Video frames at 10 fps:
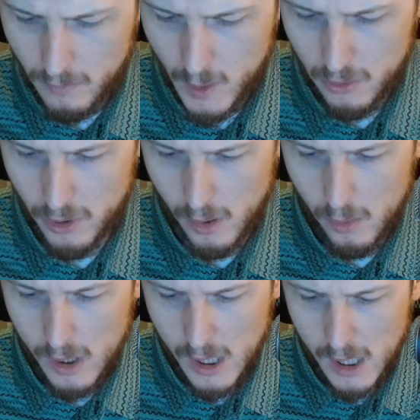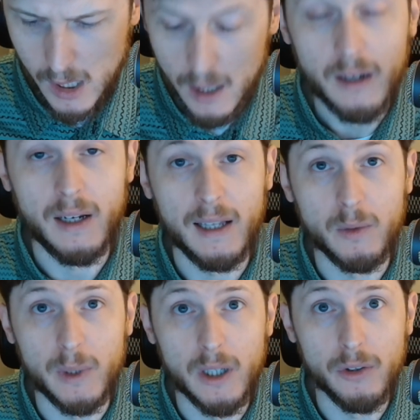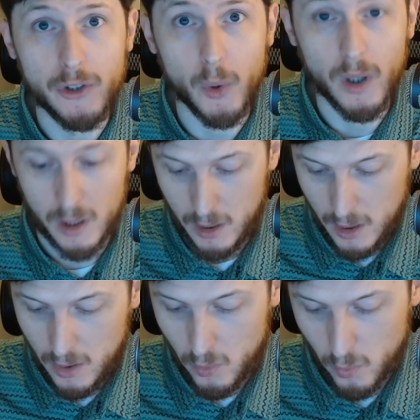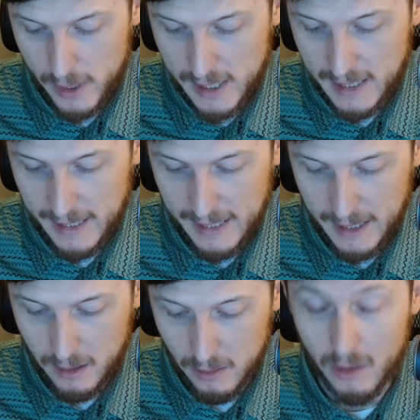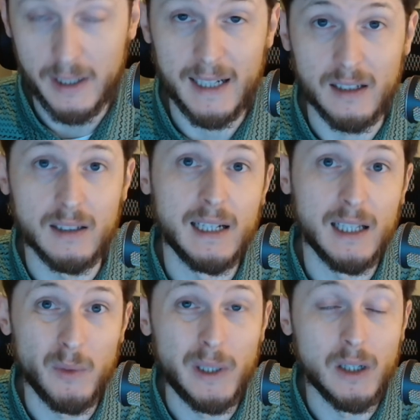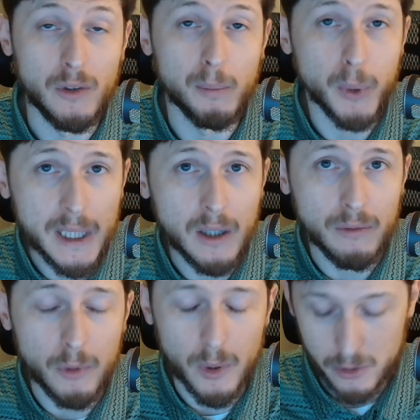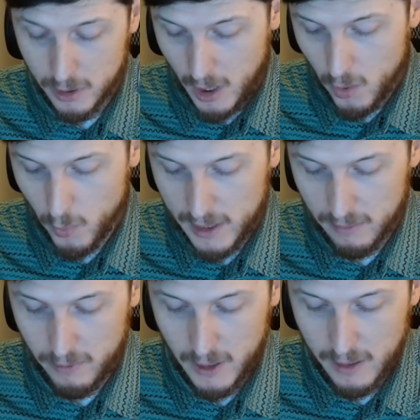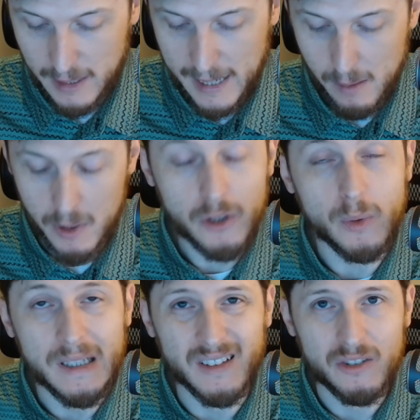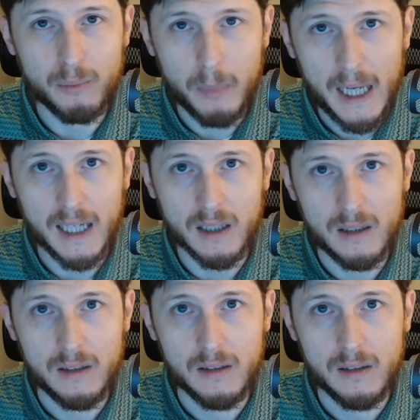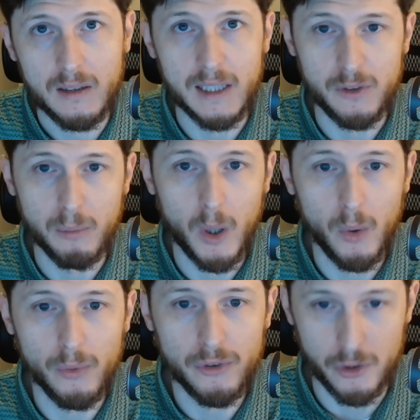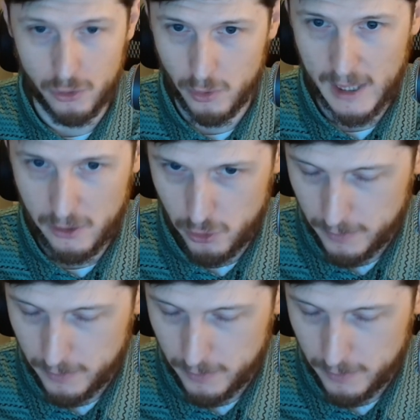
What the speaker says: So now that we know the torque, we can, or technically now that we know the preload force, we can figure out how much we expect these bolts to stretch.